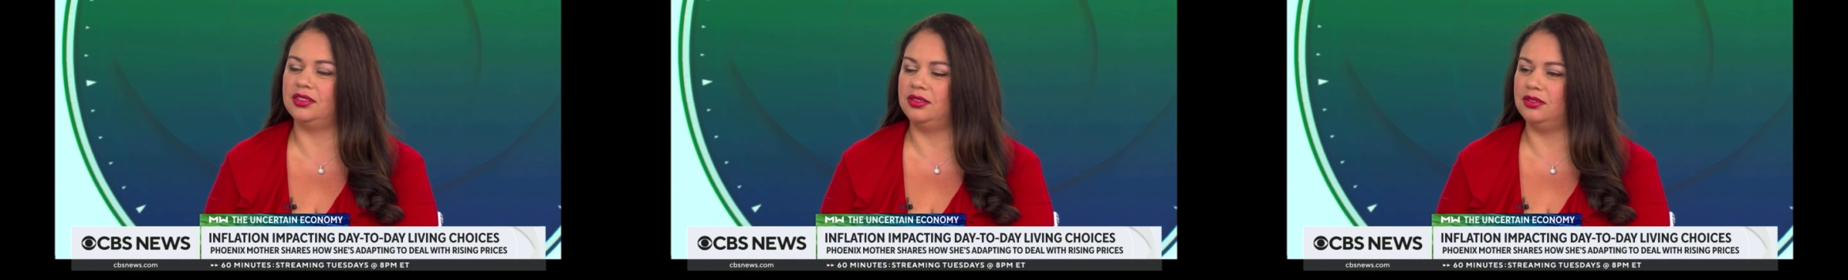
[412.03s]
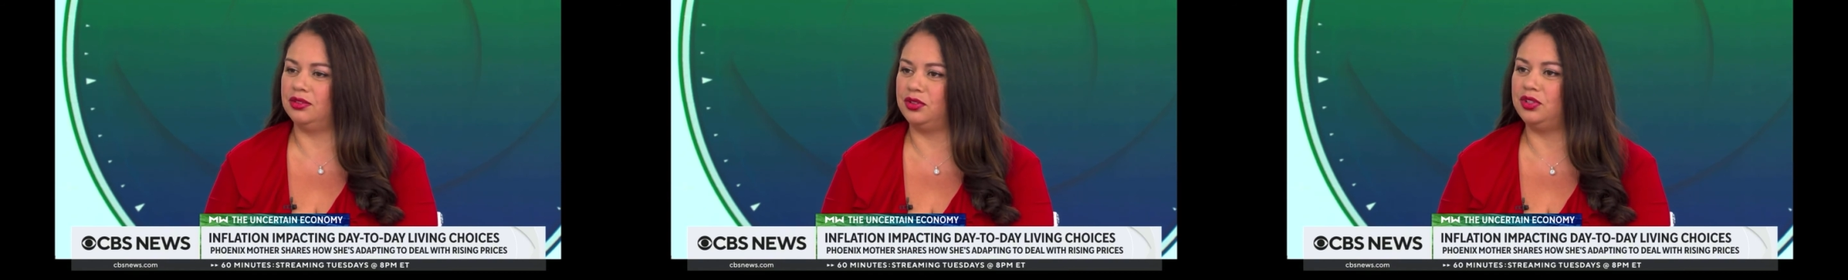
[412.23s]

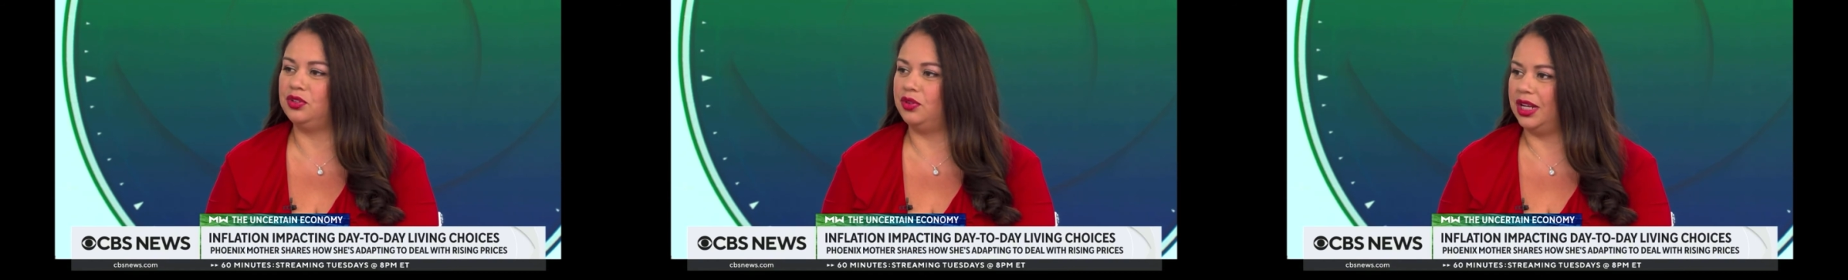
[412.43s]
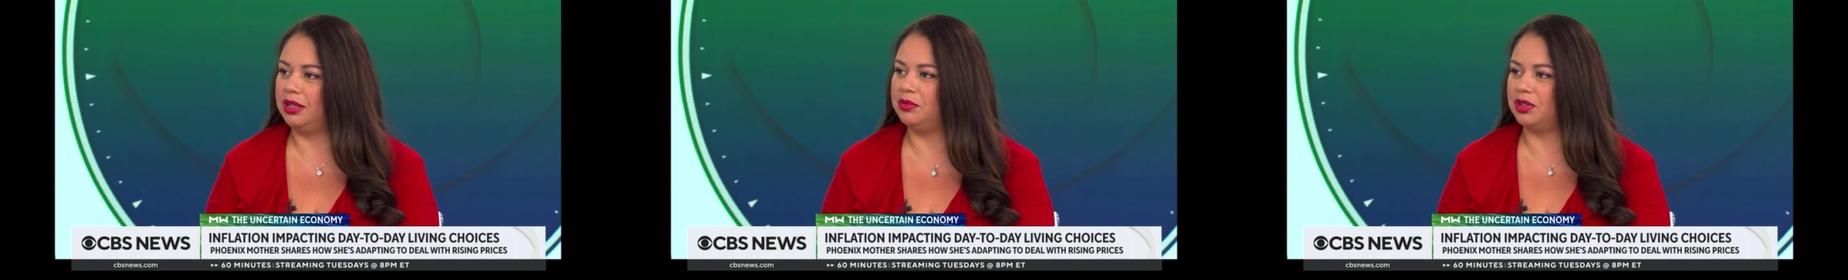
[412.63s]
you know, you
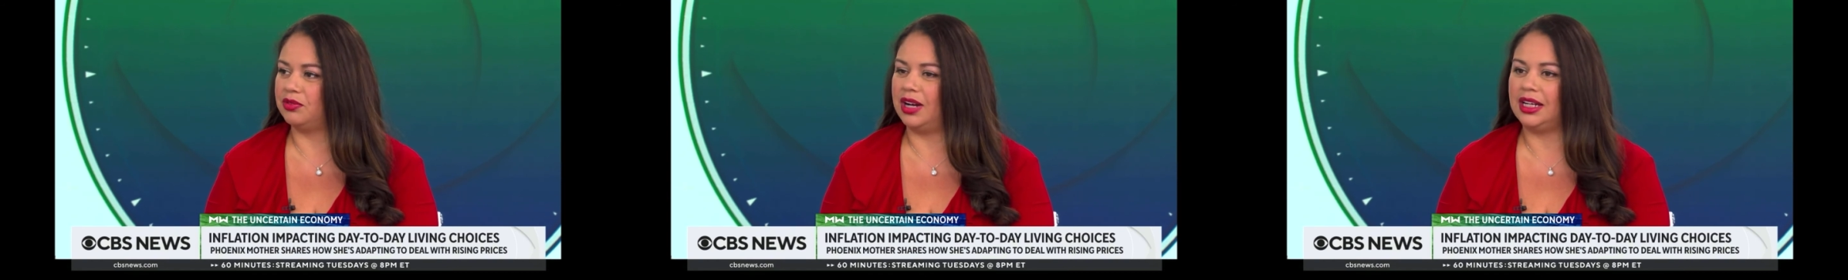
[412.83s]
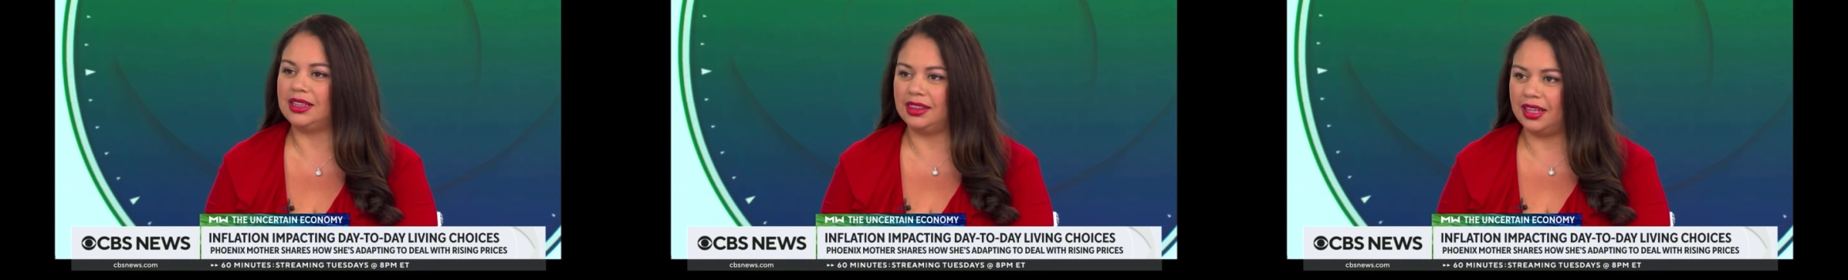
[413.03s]
name it,
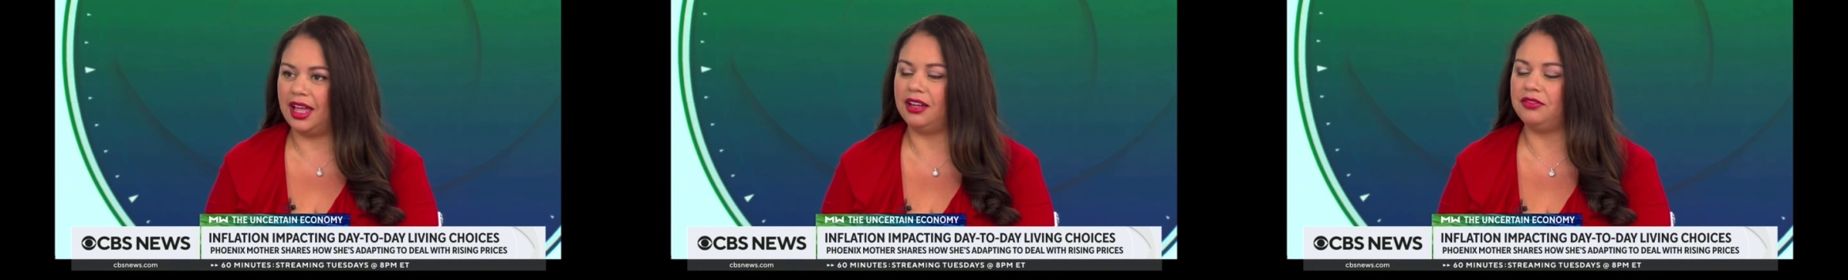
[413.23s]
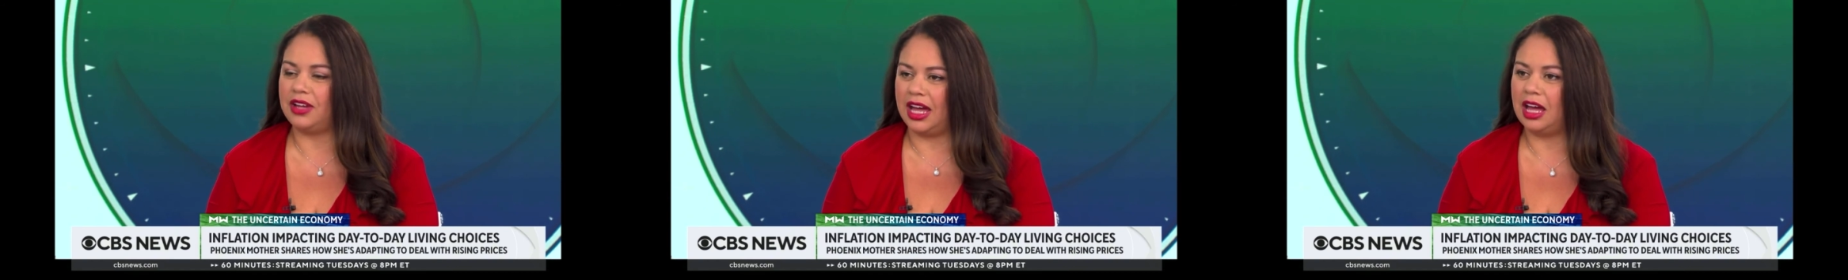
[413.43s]
right?
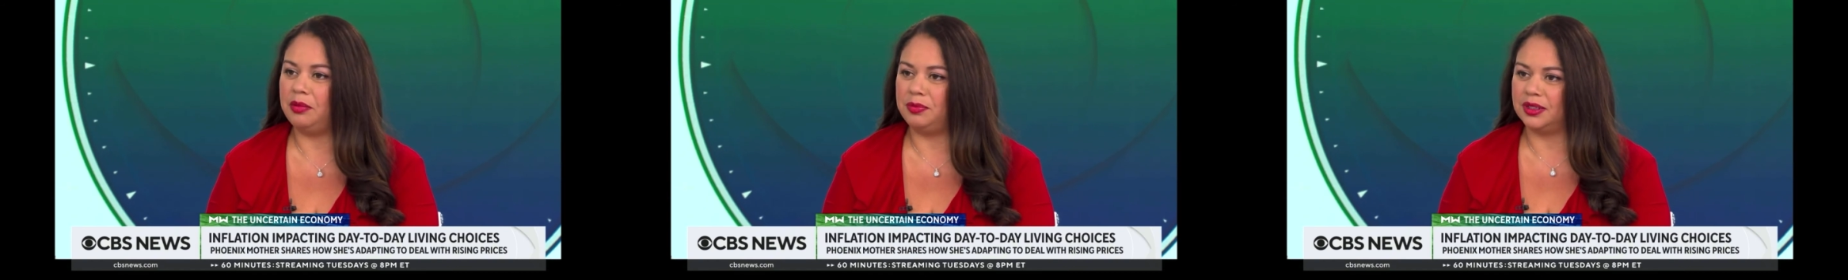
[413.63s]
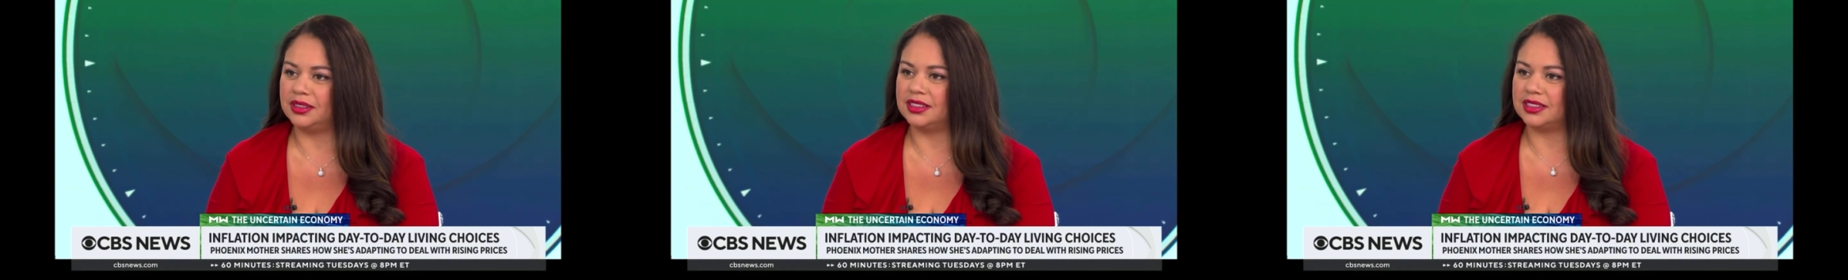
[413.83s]
Life
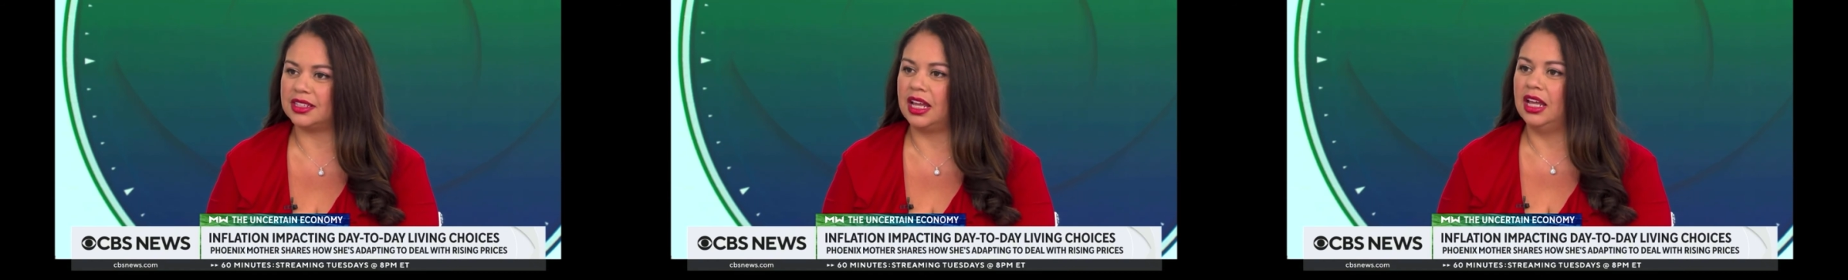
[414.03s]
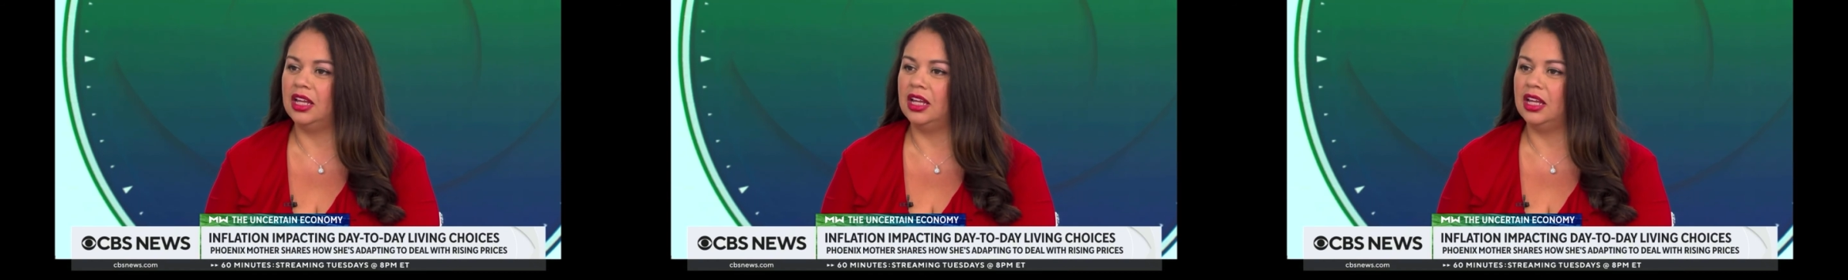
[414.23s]
happens.